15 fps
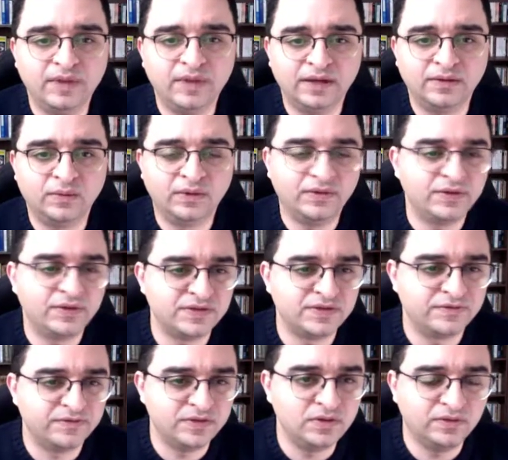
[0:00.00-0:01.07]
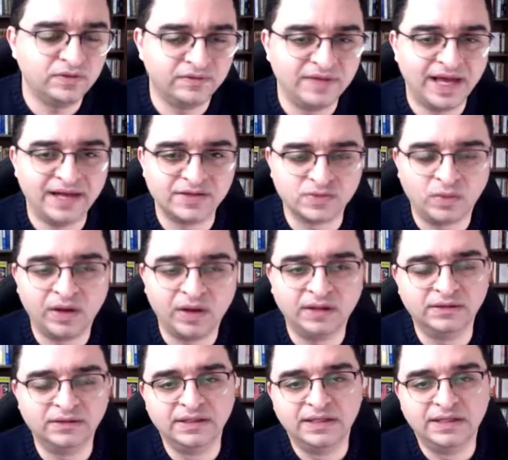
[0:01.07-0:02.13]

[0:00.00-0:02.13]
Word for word: Uh, well, there's a few of that as well